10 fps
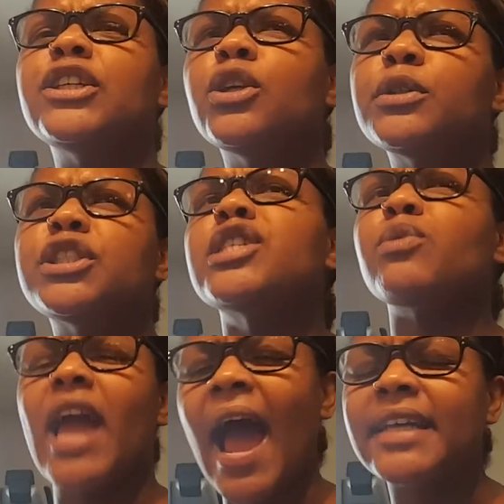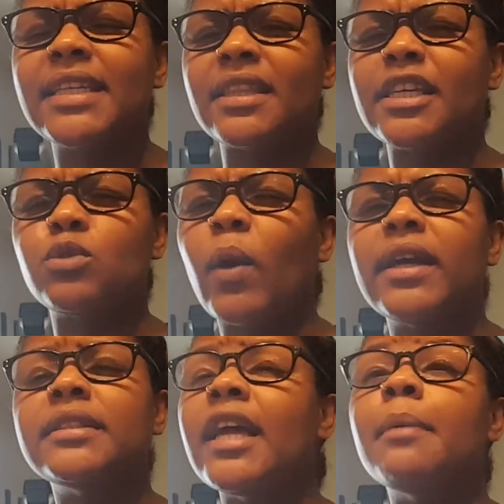you know, she's reacting this
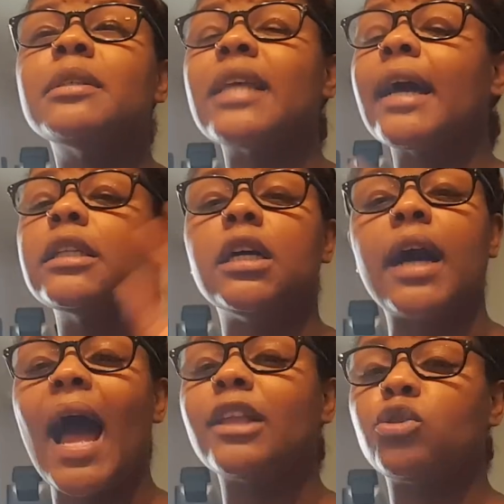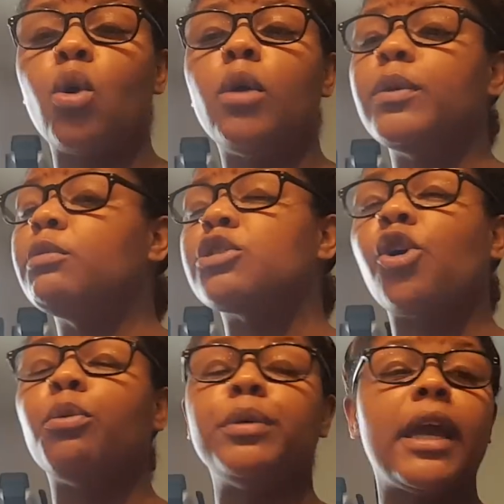way, and Deb is like, look, I thought we was
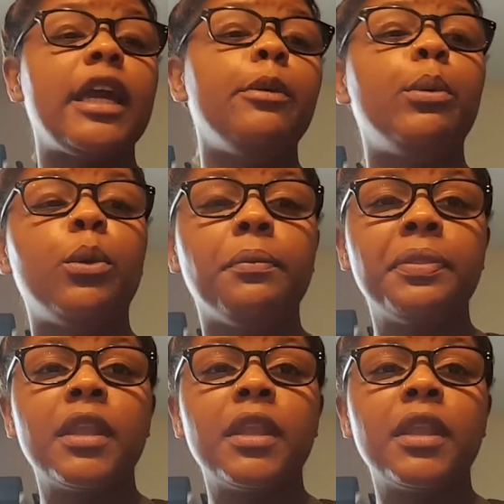gonna be able